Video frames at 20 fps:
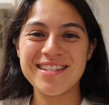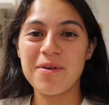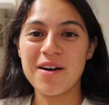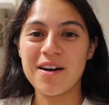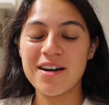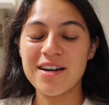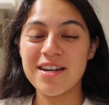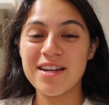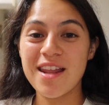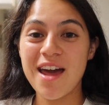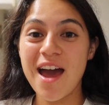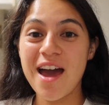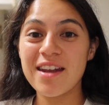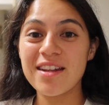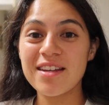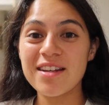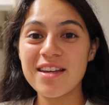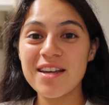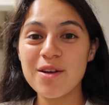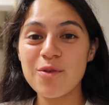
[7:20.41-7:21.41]
But
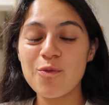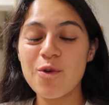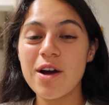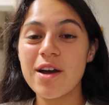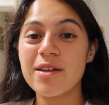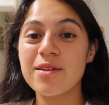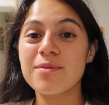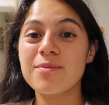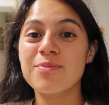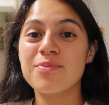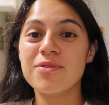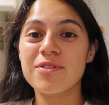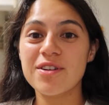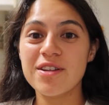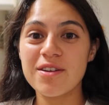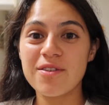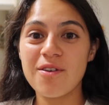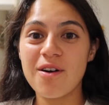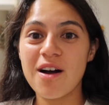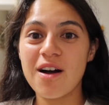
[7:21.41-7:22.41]
editing went
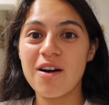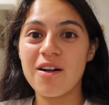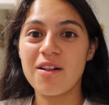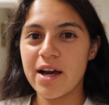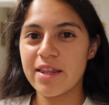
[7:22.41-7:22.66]
pretty well.